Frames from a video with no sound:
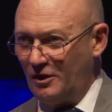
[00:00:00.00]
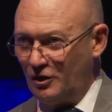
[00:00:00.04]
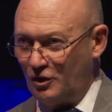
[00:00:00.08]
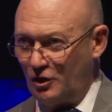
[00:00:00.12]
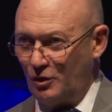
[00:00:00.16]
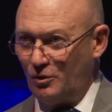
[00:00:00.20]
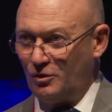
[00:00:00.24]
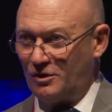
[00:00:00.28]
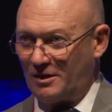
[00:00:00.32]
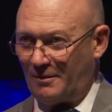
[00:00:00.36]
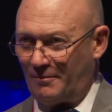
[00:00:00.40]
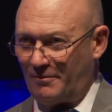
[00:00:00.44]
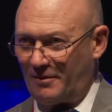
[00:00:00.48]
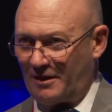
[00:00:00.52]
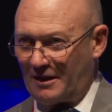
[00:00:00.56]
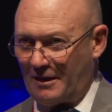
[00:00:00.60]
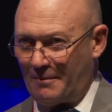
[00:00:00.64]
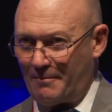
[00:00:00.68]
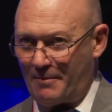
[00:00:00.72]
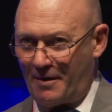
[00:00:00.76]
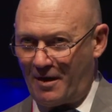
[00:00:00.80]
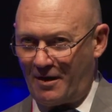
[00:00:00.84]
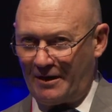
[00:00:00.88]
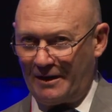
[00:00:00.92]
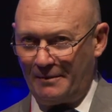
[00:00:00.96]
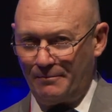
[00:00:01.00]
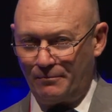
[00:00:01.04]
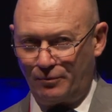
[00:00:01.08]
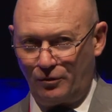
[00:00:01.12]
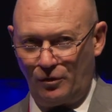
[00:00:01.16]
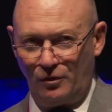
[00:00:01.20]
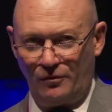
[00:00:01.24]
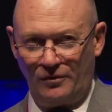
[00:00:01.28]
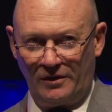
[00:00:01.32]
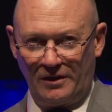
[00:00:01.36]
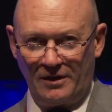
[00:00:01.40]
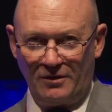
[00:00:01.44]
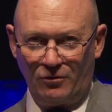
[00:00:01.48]
do something about
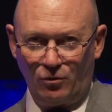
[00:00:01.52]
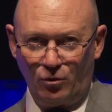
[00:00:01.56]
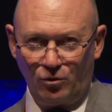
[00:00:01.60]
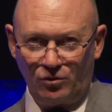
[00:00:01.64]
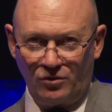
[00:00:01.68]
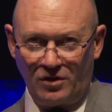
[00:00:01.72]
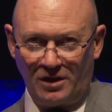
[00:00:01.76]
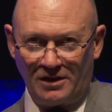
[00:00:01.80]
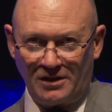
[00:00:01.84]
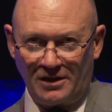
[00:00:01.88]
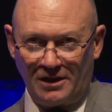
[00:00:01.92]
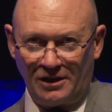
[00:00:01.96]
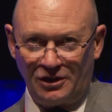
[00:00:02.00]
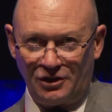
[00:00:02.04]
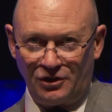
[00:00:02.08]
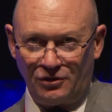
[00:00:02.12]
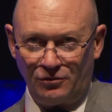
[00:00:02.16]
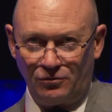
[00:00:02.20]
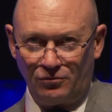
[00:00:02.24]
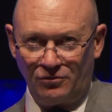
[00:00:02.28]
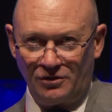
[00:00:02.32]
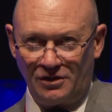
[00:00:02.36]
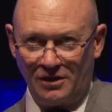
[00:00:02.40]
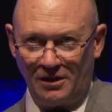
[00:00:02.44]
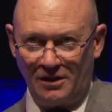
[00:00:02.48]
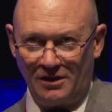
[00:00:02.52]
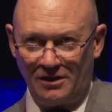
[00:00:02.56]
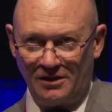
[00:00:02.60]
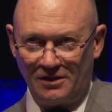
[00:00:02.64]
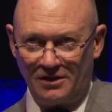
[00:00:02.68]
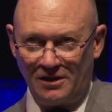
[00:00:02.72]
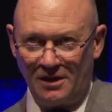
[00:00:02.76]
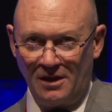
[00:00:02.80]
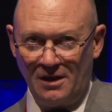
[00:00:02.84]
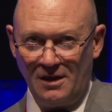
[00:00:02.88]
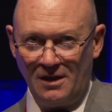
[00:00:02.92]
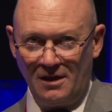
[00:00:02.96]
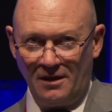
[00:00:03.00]
improving their organisational
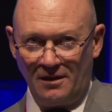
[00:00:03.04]
resilience,